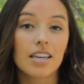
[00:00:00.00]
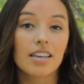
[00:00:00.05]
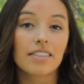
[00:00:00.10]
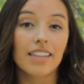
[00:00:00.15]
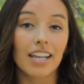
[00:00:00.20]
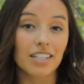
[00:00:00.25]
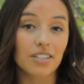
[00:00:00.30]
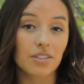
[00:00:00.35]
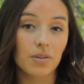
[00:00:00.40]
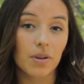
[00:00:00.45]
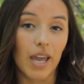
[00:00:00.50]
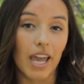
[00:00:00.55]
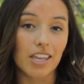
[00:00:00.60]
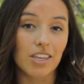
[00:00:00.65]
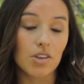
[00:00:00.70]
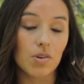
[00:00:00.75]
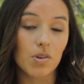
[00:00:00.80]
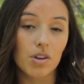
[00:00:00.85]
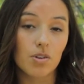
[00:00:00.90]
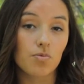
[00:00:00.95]
that's
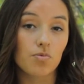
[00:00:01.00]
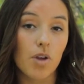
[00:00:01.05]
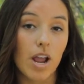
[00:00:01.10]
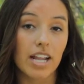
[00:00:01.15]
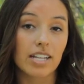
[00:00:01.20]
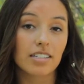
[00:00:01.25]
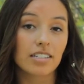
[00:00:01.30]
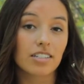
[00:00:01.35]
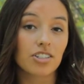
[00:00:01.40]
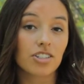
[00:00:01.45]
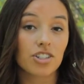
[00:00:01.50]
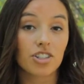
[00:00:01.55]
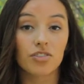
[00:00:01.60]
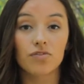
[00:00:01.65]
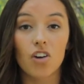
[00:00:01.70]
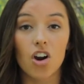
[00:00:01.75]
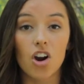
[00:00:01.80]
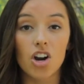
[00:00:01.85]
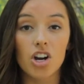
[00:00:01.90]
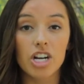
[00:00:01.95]
okay. You can rent
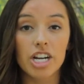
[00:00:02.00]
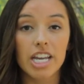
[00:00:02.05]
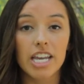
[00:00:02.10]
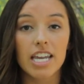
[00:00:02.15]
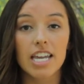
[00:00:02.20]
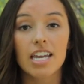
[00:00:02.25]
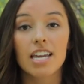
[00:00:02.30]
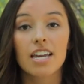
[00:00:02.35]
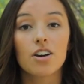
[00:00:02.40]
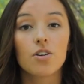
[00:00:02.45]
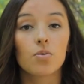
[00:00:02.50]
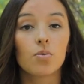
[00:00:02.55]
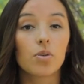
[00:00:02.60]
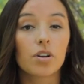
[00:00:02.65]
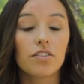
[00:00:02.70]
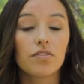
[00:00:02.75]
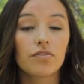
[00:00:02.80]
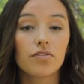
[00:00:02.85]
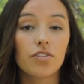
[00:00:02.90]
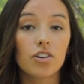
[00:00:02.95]
Chiavari,
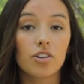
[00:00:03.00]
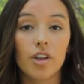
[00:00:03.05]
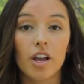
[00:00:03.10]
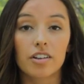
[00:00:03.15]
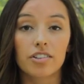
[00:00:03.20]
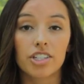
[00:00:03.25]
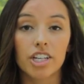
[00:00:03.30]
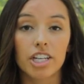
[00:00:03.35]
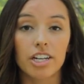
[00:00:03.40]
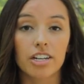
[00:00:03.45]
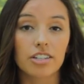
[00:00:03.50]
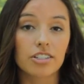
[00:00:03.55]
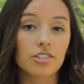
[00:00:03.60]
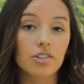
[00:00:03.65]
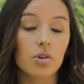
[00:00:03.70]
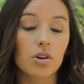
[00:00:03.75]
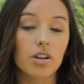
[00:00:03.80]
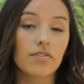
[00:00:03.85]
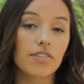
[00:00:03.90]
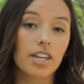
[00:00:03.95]
wooden fold-out chairs,
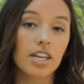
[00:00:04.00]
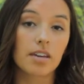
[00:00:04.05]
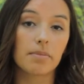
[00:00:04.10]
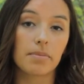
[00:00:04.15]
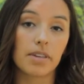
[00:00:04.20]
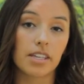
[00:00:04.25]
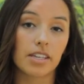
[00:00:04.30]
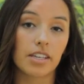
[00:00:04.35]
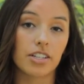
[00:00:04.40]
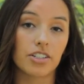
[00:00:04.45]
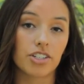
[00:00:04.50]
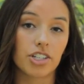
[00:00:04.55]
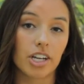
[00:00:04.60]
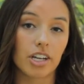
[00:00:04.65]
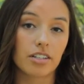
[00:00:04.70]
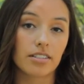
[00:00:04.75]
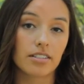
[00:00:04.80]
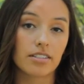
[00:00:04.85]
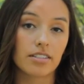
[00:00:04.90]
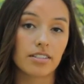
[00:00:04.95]
or even chameleon
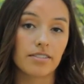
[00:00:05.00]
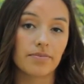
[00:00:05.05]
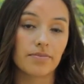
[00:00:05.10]
chairs.